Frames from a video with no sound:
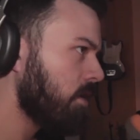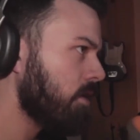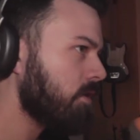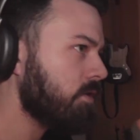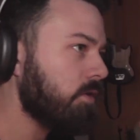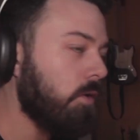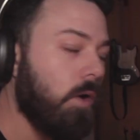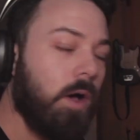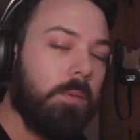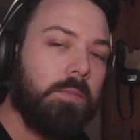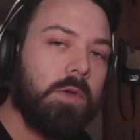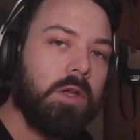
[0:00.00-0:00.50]

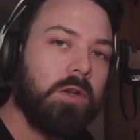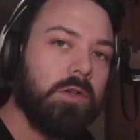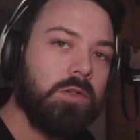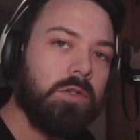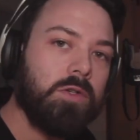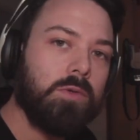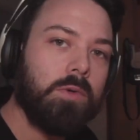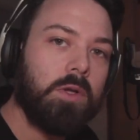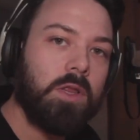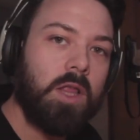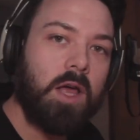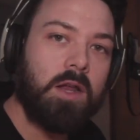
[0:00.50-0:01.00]
So I'm going to
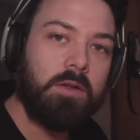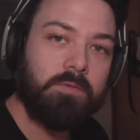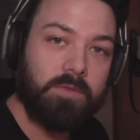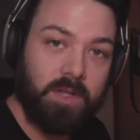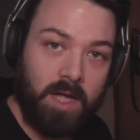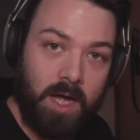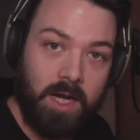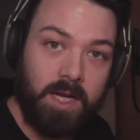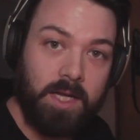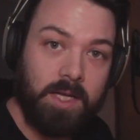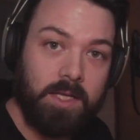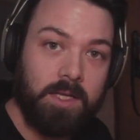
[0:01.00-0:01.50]
do a lot of
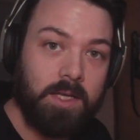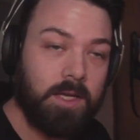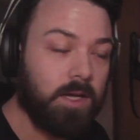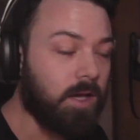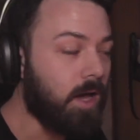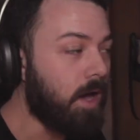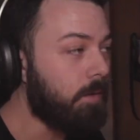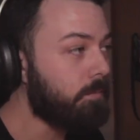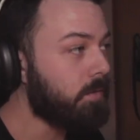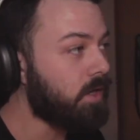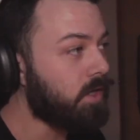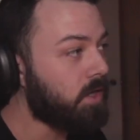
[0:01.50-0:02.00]
cutting.
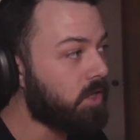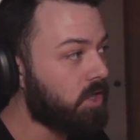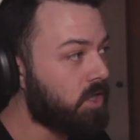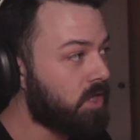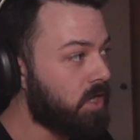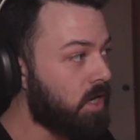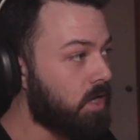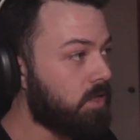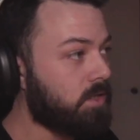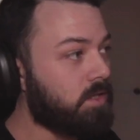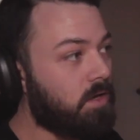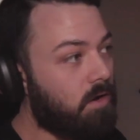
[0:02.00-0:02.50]
I'm going to
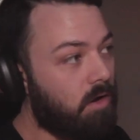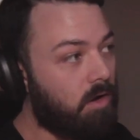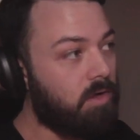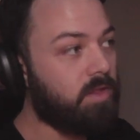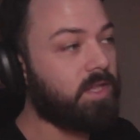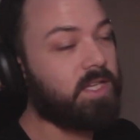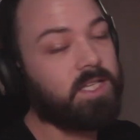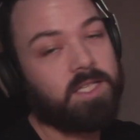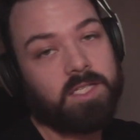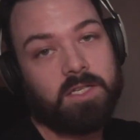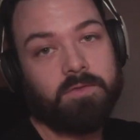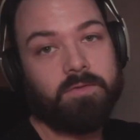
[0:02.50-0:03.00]
cut all
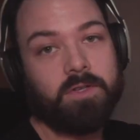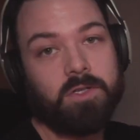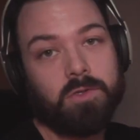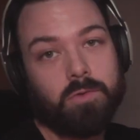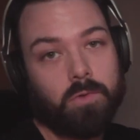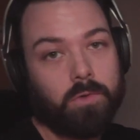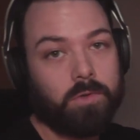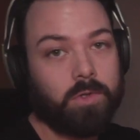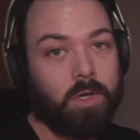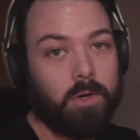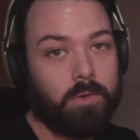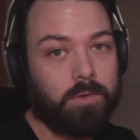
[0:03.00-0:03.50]
the
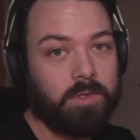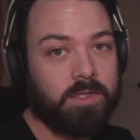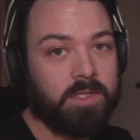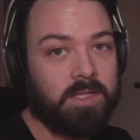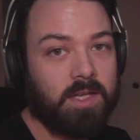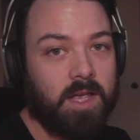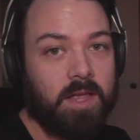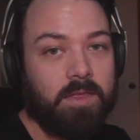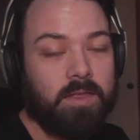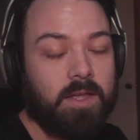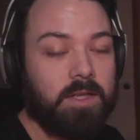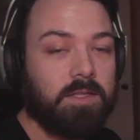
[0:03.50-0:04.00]
individual notes
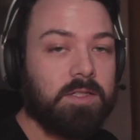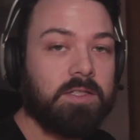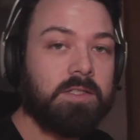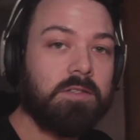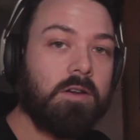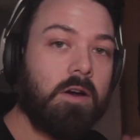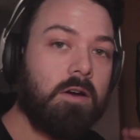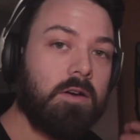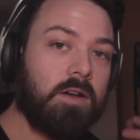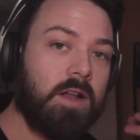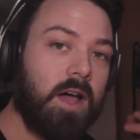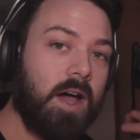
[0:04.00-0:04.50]
and then
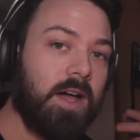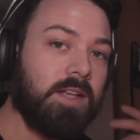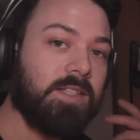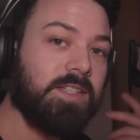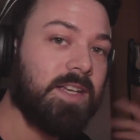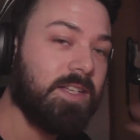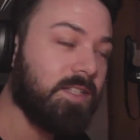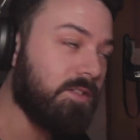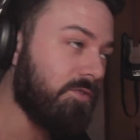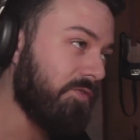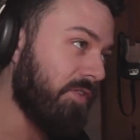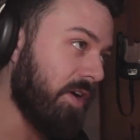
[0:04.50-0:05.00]
start
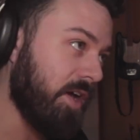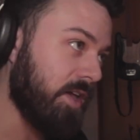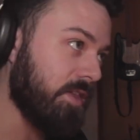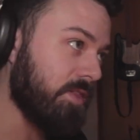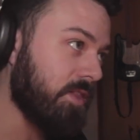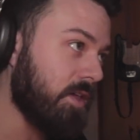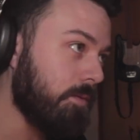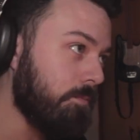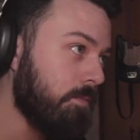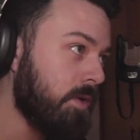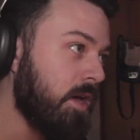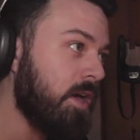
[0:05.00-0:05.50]
identifying
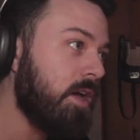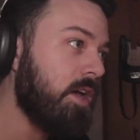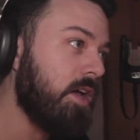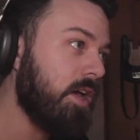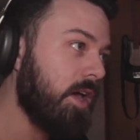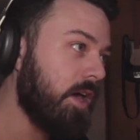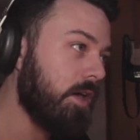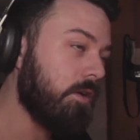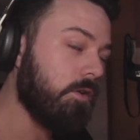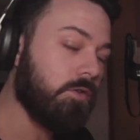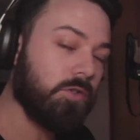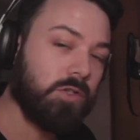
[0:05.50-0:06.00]
them,
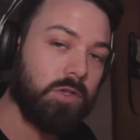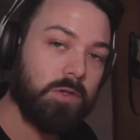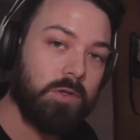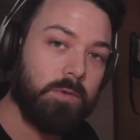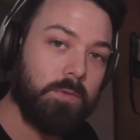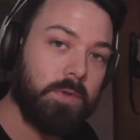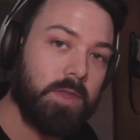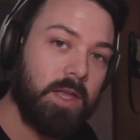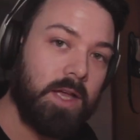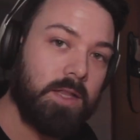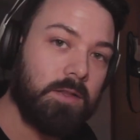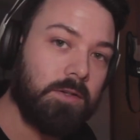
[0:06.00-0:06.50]
and I'll show you
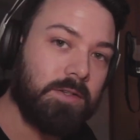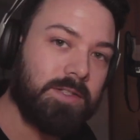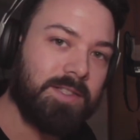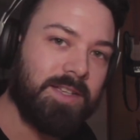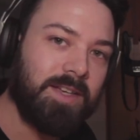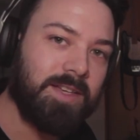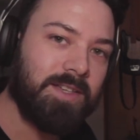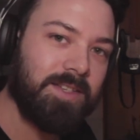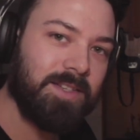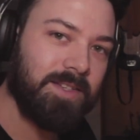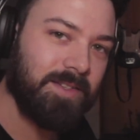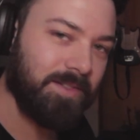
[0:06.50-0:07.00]
what that looks
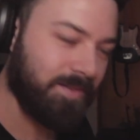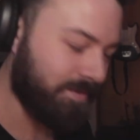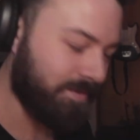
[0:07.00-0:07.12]
like.